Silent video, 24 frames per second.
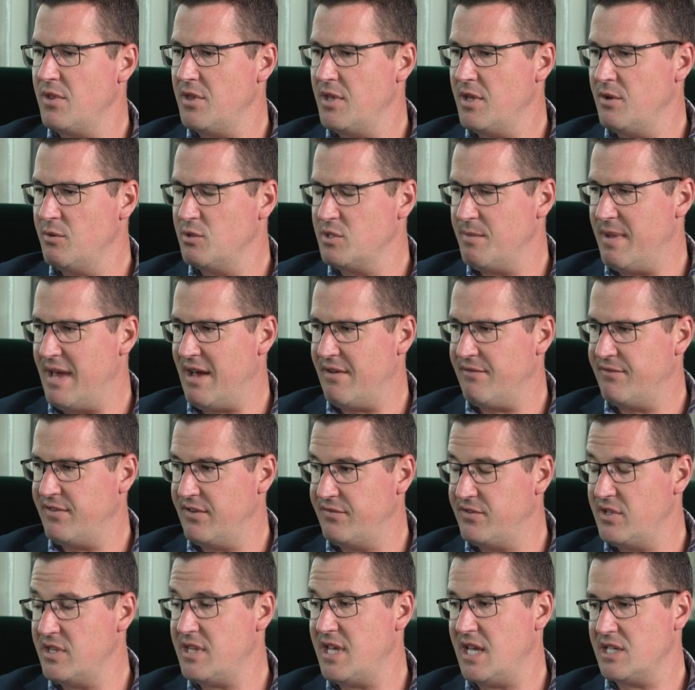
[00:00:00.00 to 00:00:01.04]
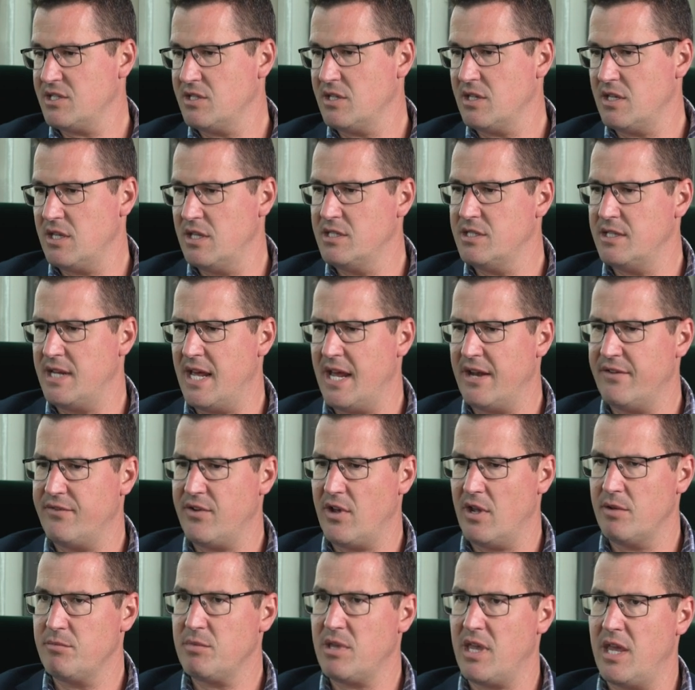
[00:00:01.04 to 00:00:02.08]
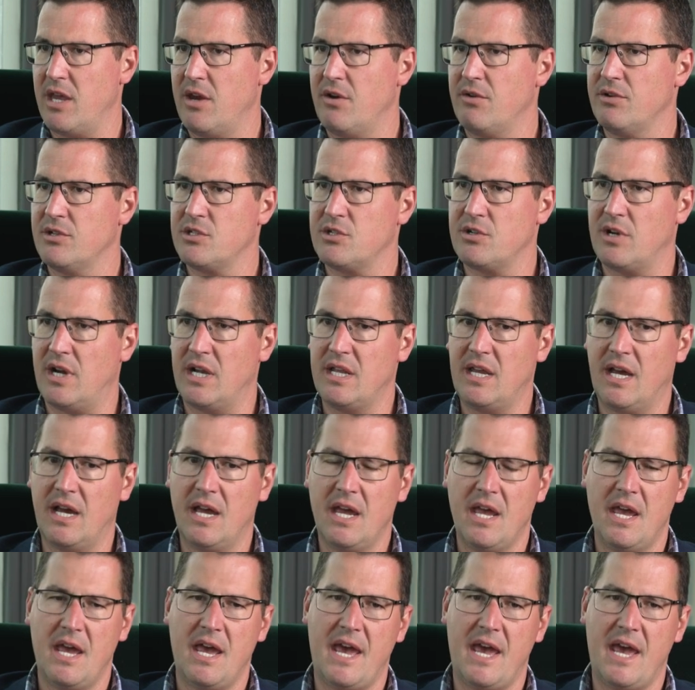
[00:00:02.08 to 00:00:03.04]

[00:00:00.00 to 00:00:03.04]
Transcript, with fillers: it was about 50,000 kids in out-of-home care in Australia,